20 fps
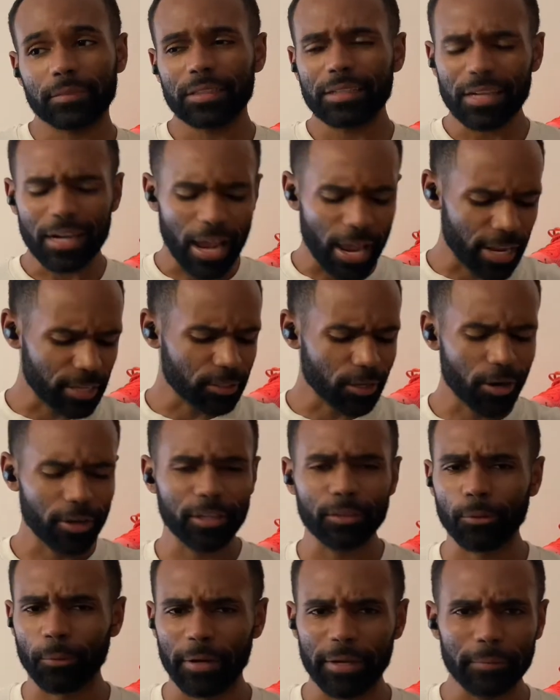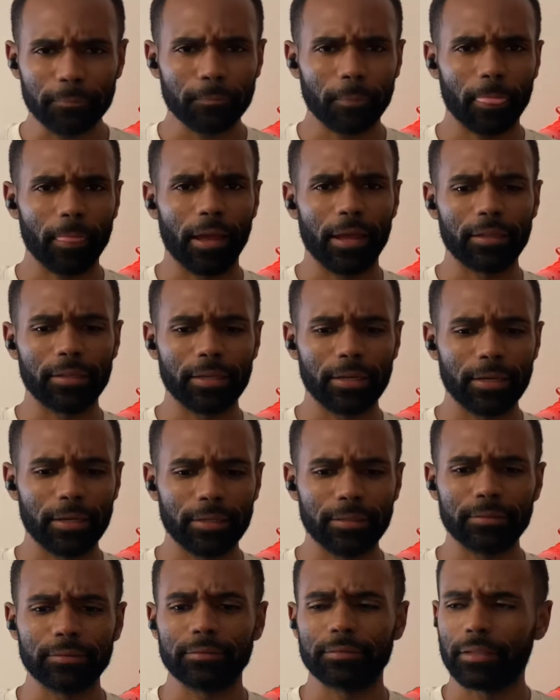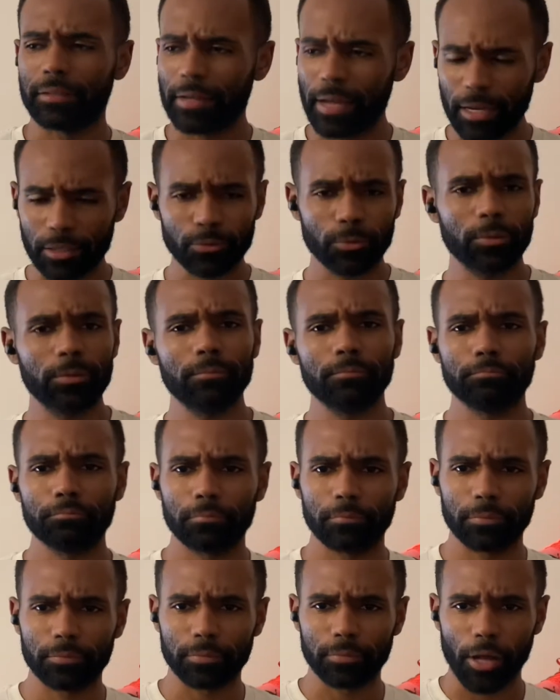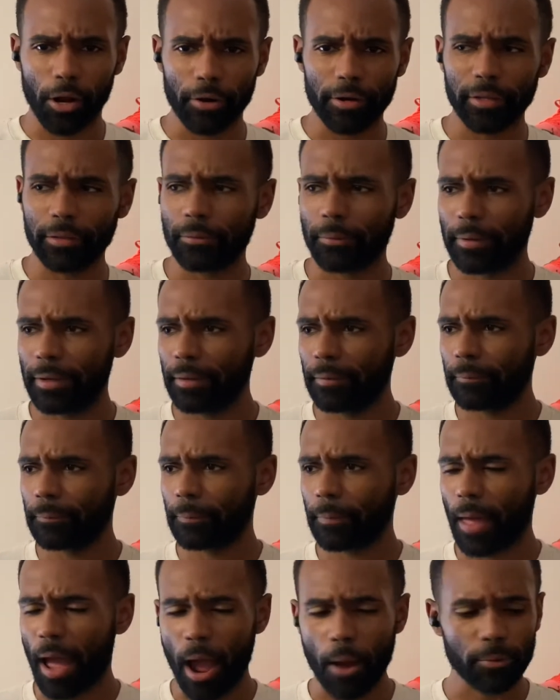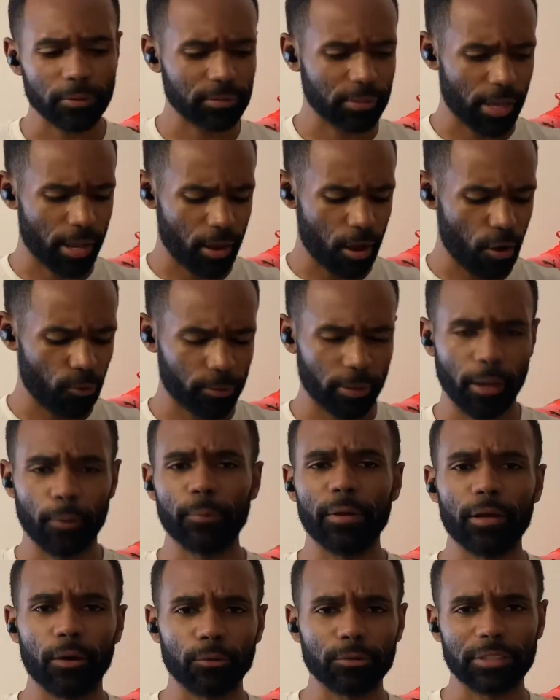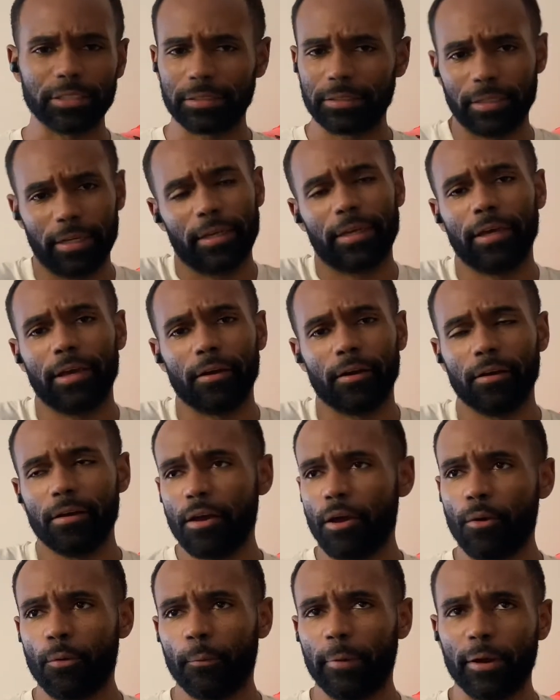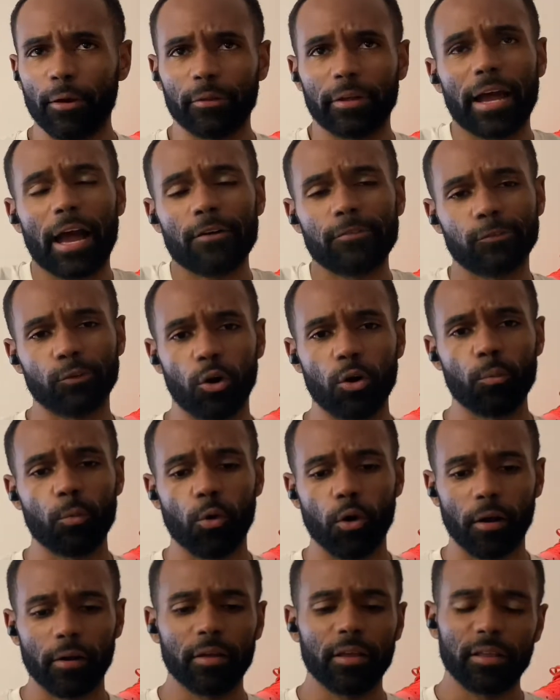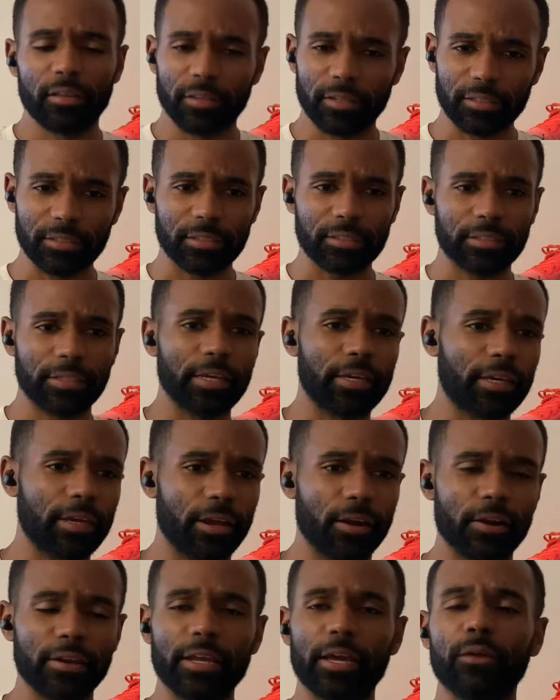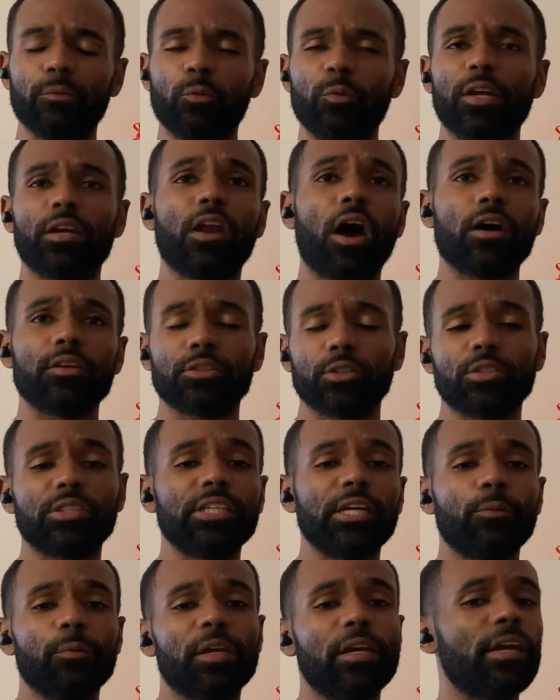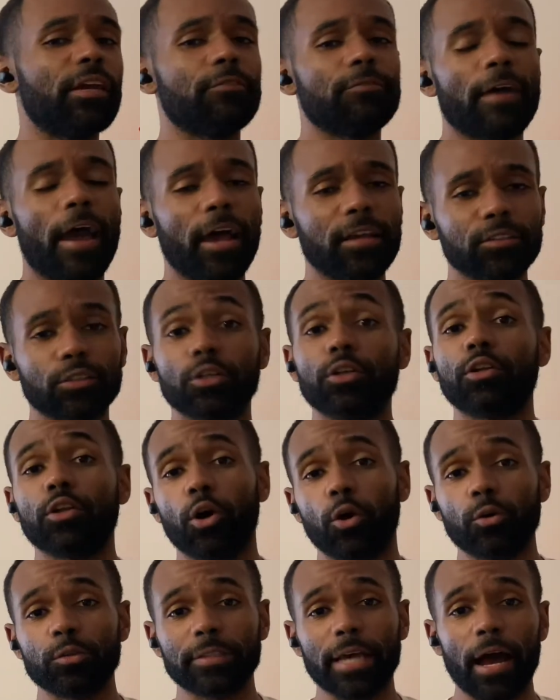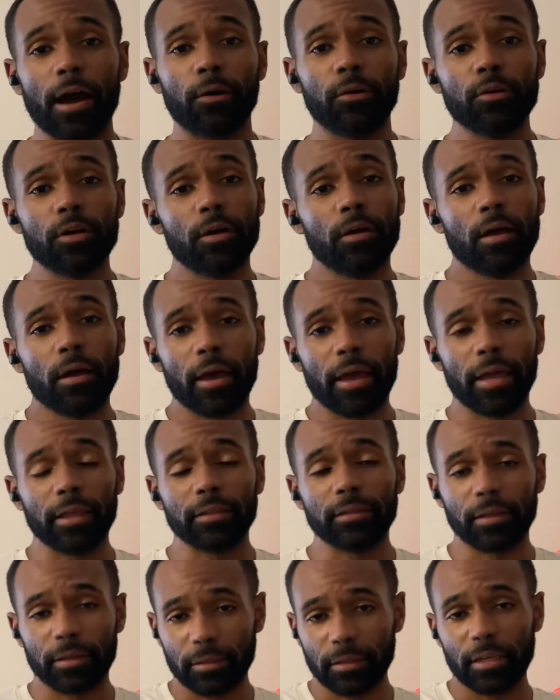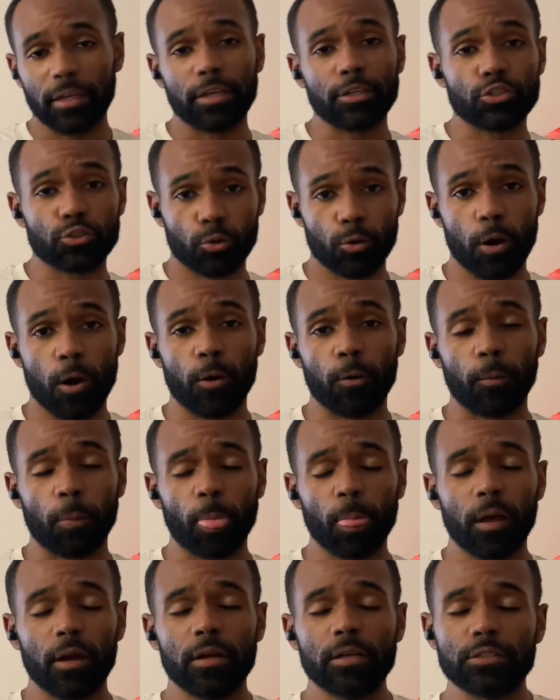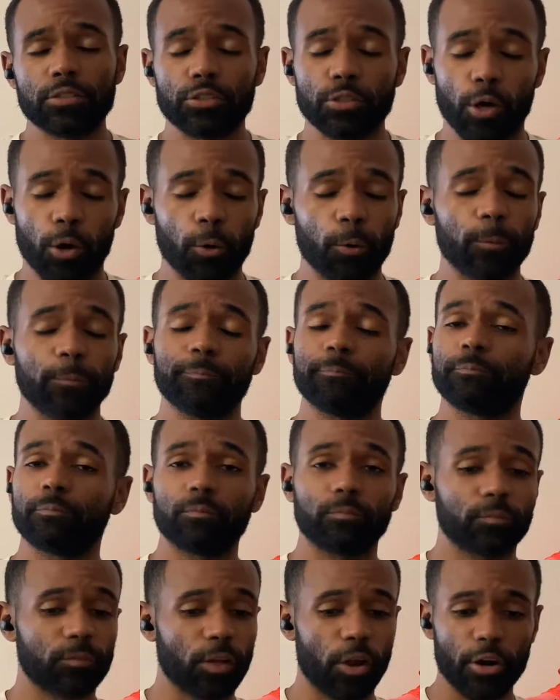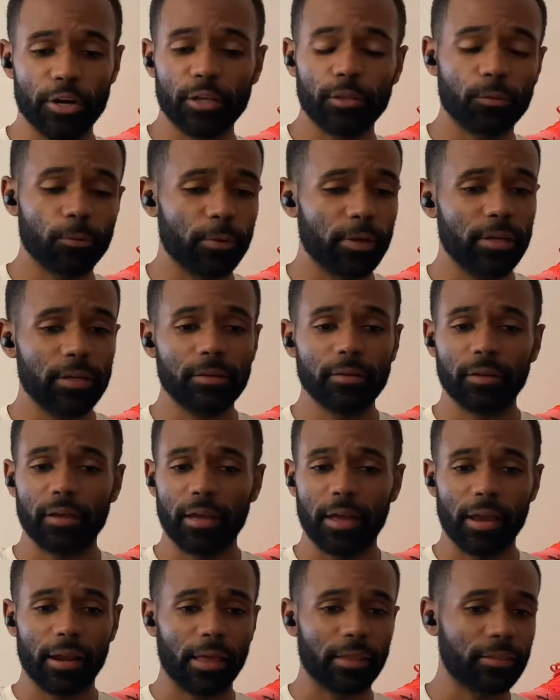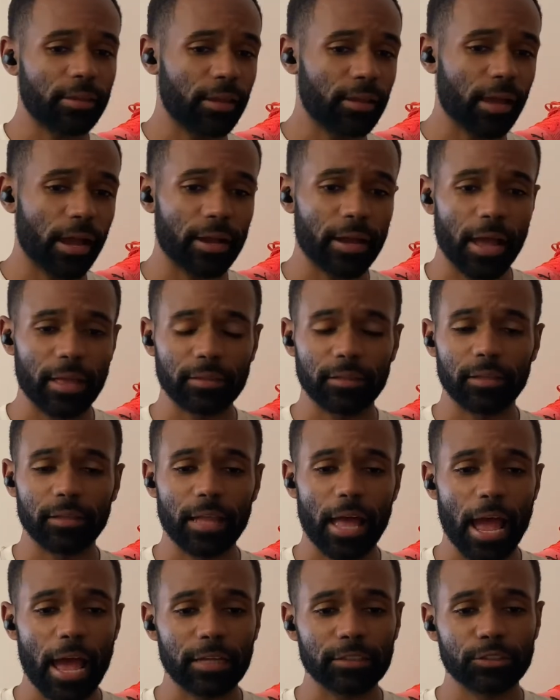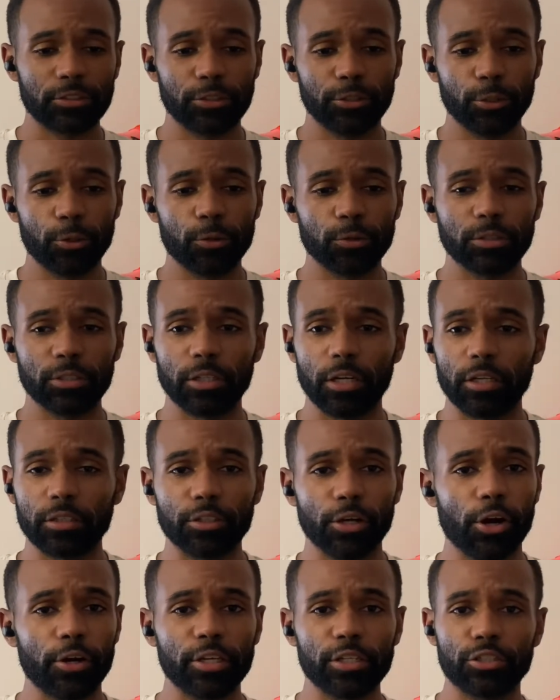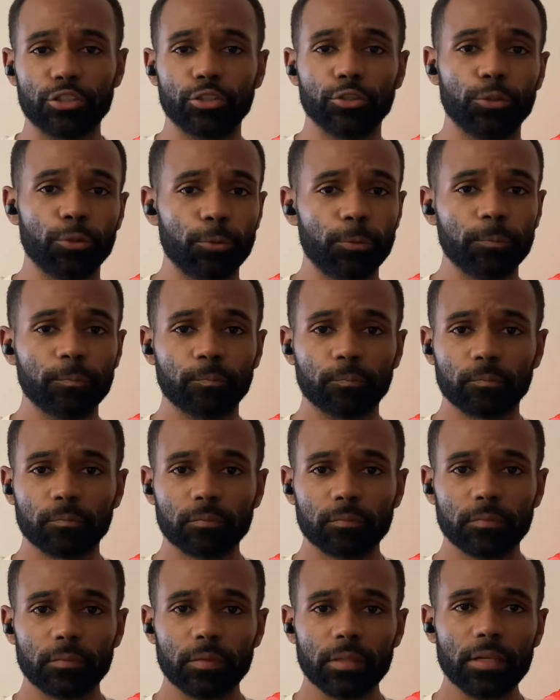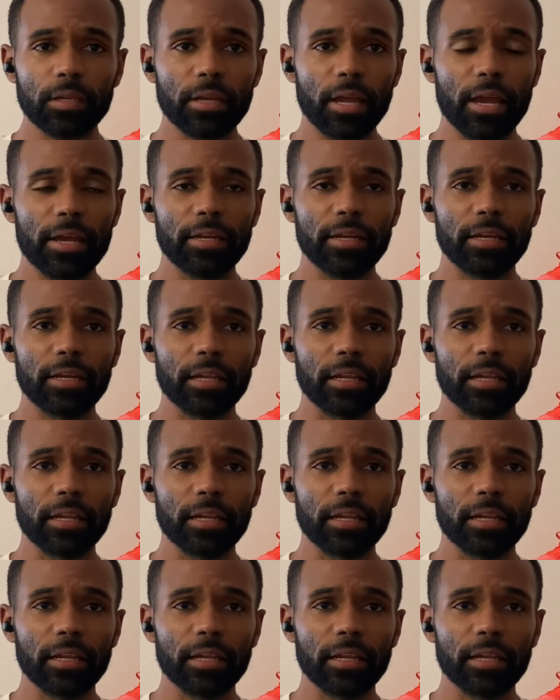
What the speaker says: I had 33, and then the next one, 33. I was like, okay, we're going to just stick here. We only got 4 more. Let's just stick here, and then we can also see if we can get faster to close out and end strong. So 33, and I think I got the last 2 to a 32, and then the